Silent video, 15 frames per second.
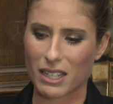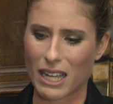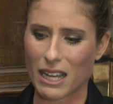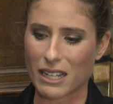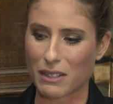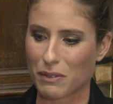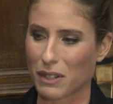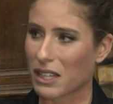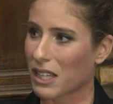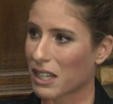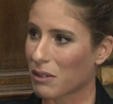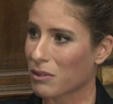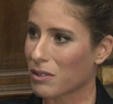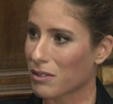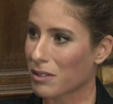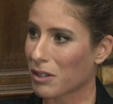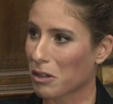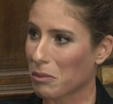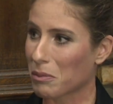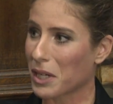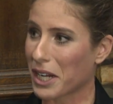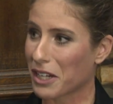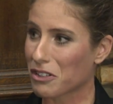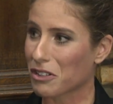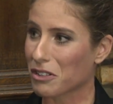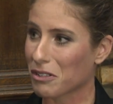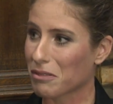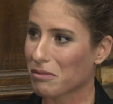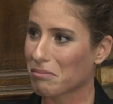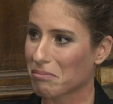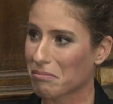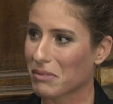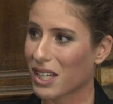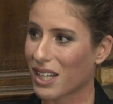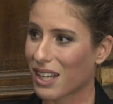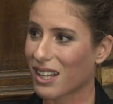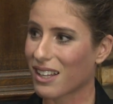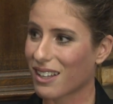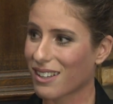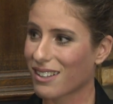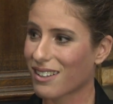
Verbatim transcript: yeah, I definitely think it was a combination. A combination. yeah.